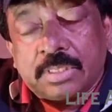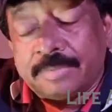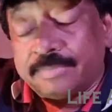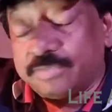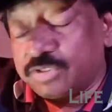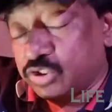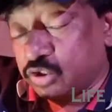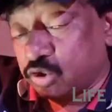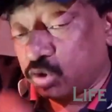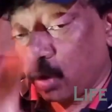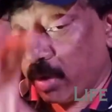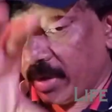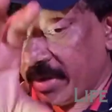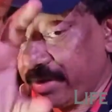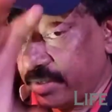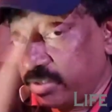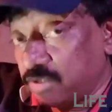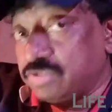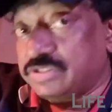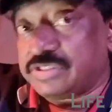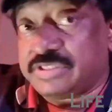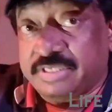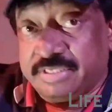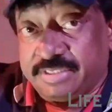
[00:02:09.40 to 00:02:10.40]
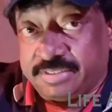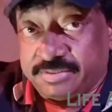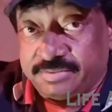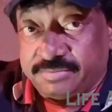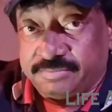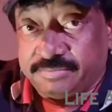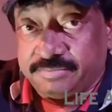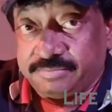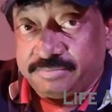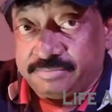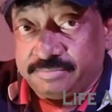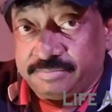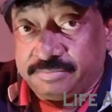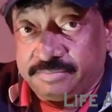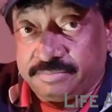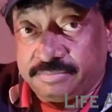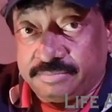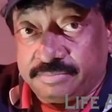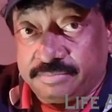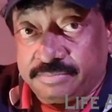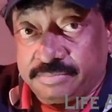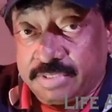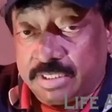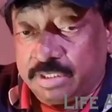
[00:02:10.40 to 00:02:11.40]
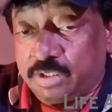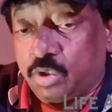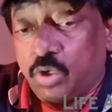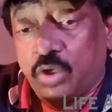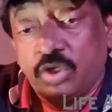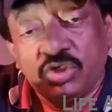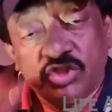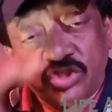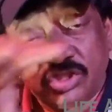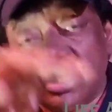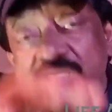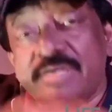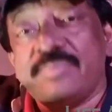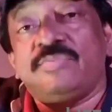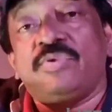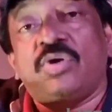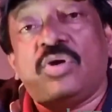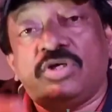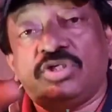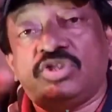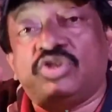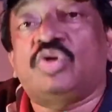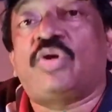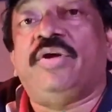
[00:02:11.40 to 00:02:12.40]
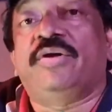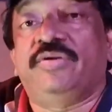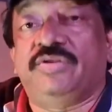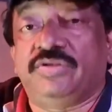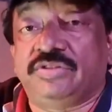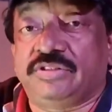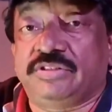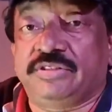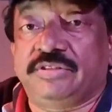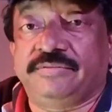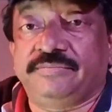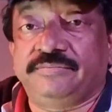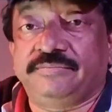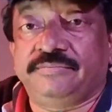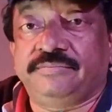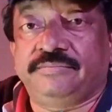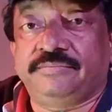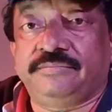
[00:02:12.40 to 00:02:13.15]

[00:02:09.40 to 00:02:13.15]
I'm sorry to say and also I'm not sorry to say.